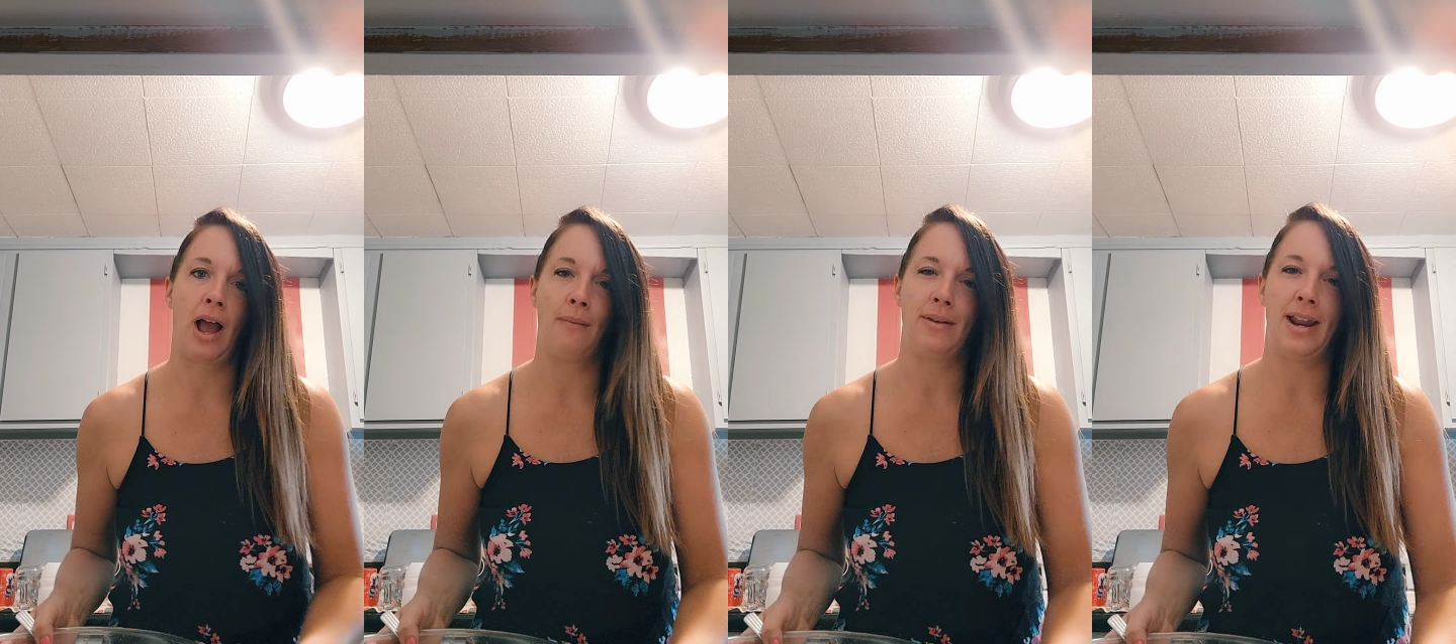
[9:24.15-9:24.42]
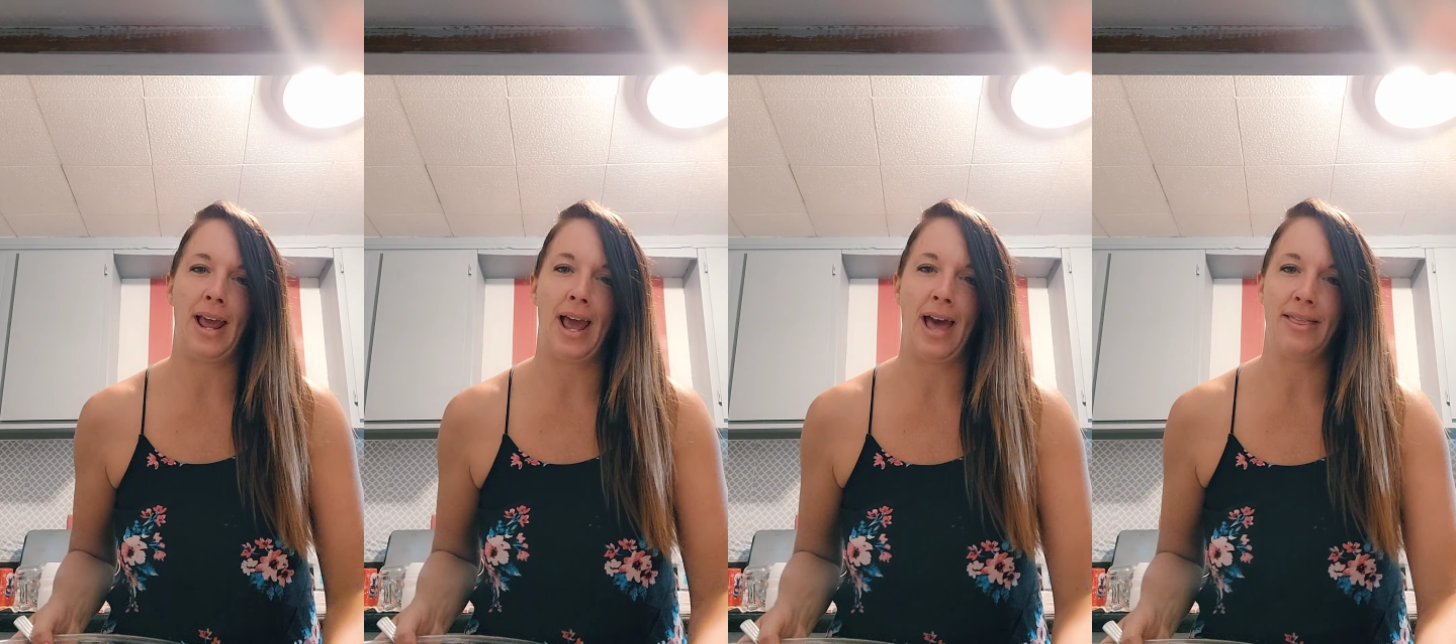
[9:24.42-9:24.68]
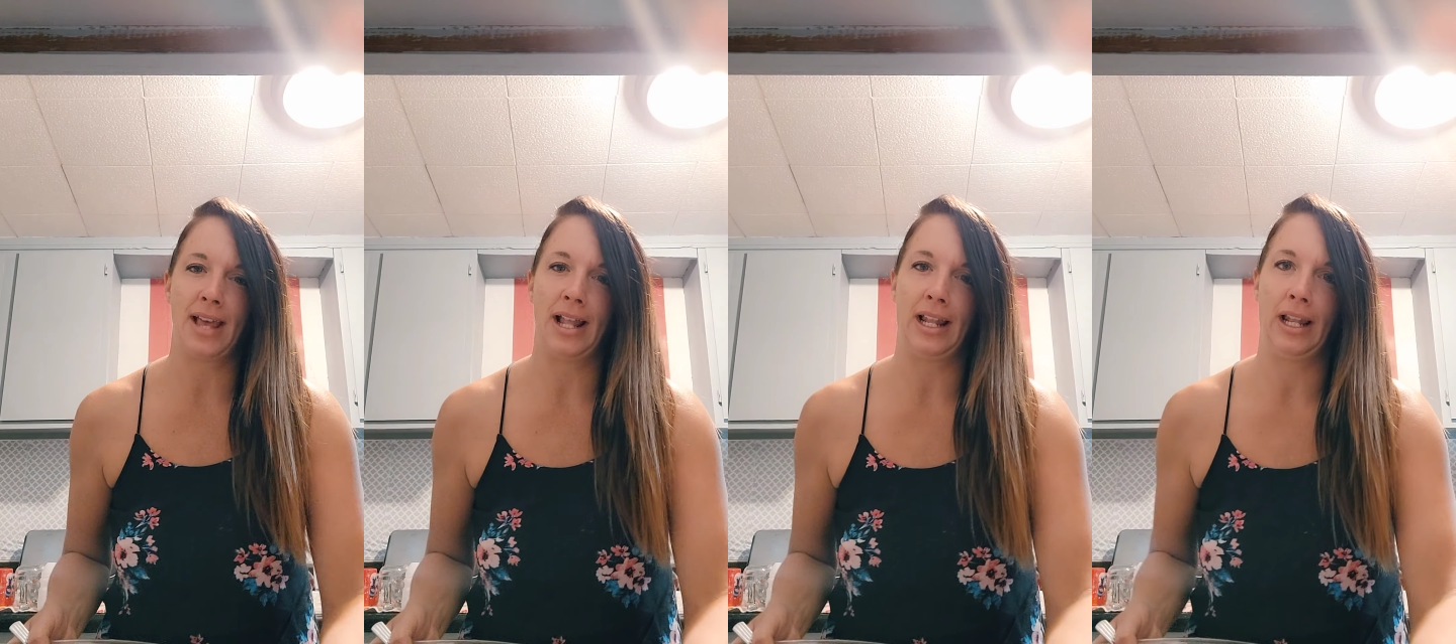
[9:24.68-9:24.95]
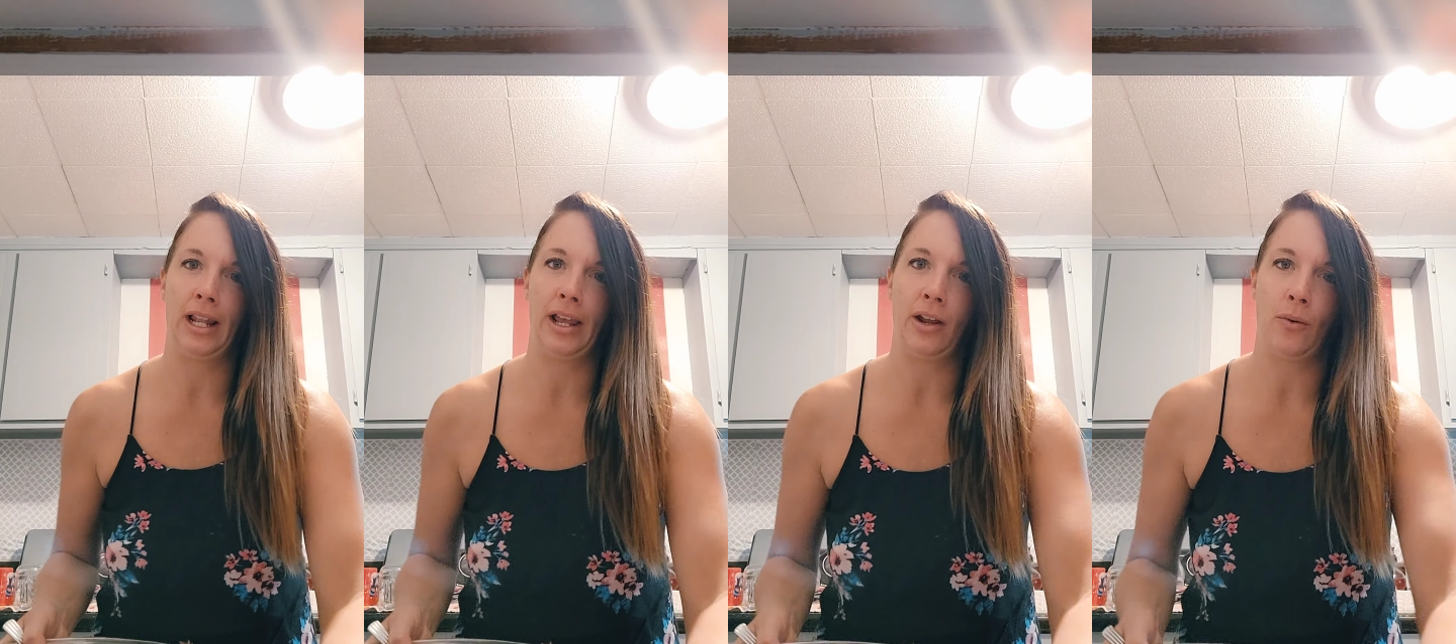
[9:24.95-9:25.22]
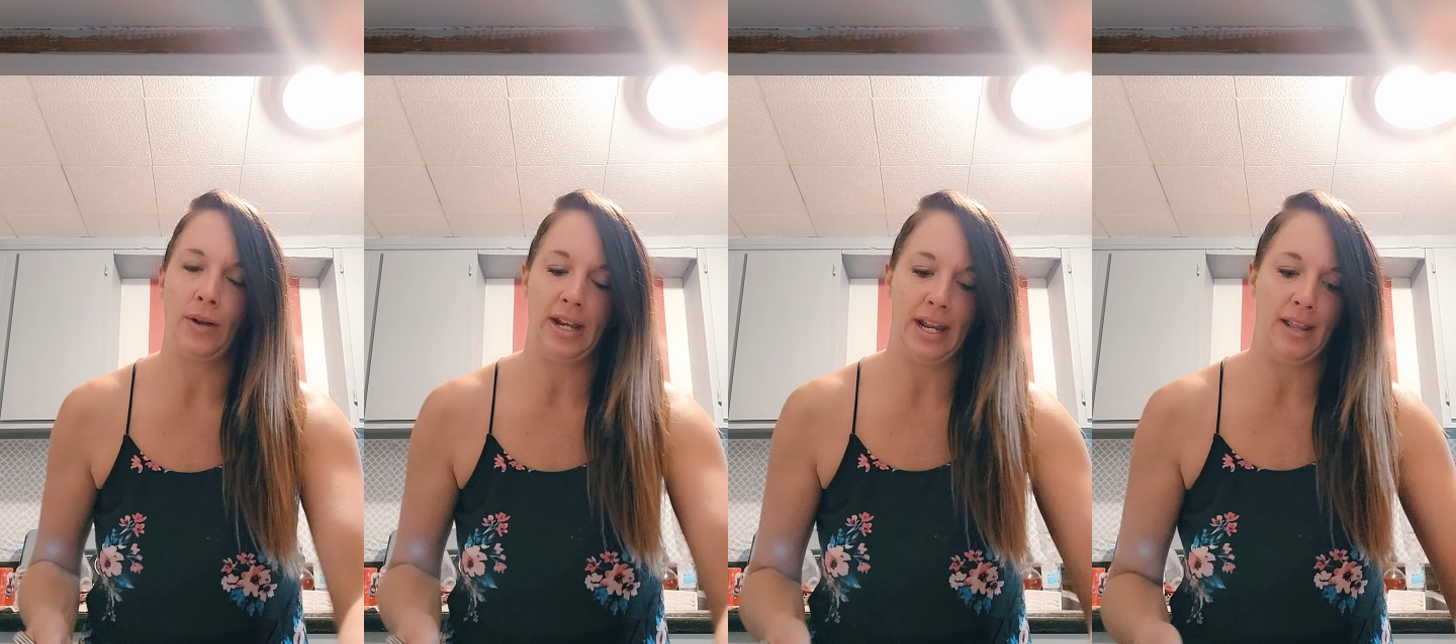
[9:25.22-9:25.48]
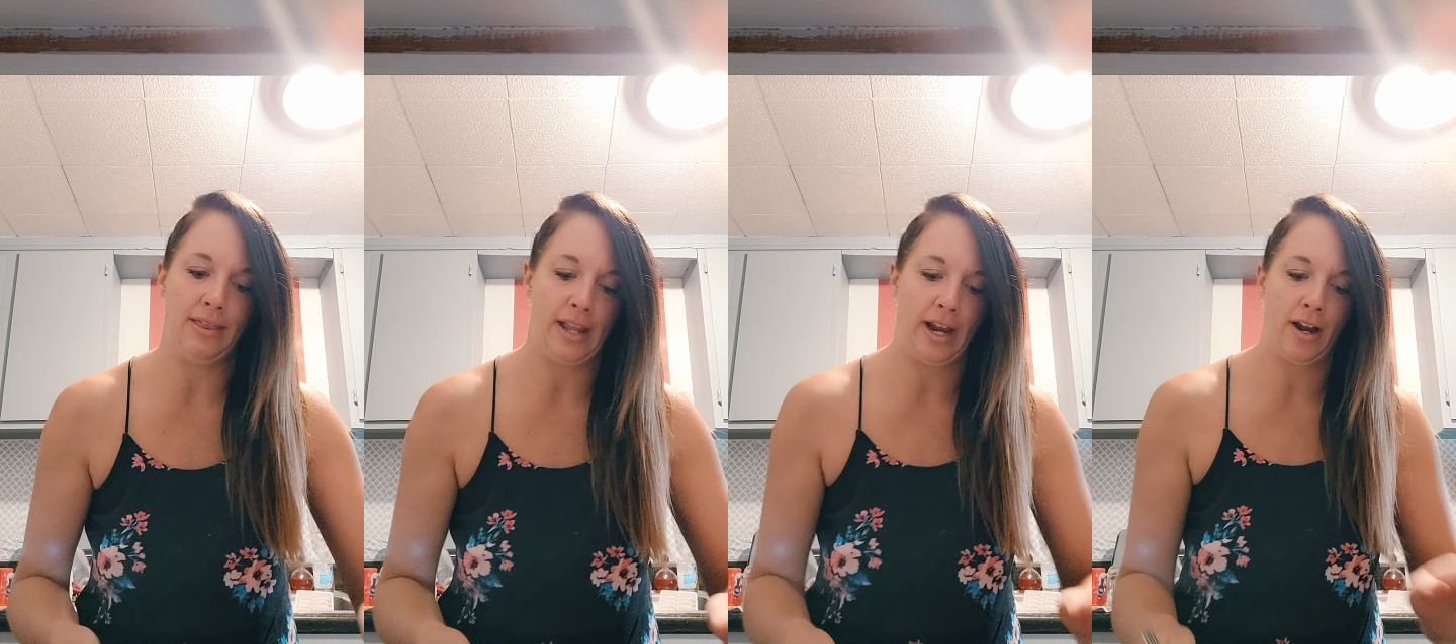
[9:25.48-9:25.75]
I'm gonna add that liquid
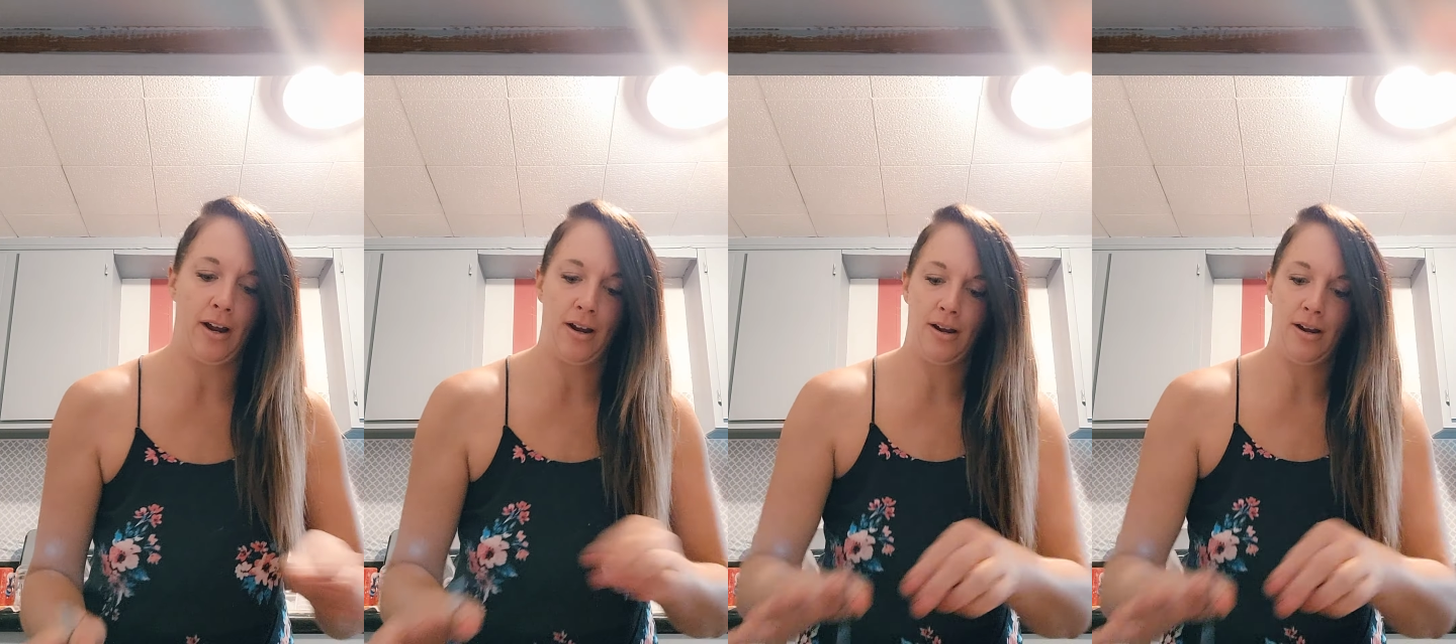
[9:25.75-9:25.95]
in there.